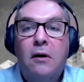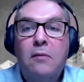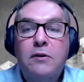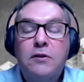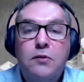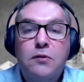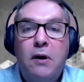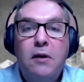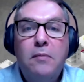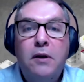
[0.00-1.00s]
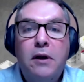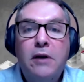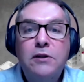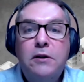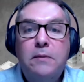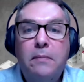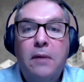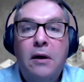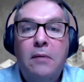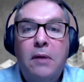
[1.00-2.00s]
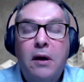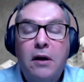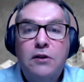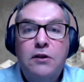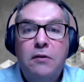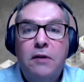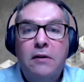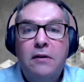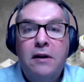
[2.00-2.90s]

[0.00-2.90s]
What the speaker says: business-wide communication, so that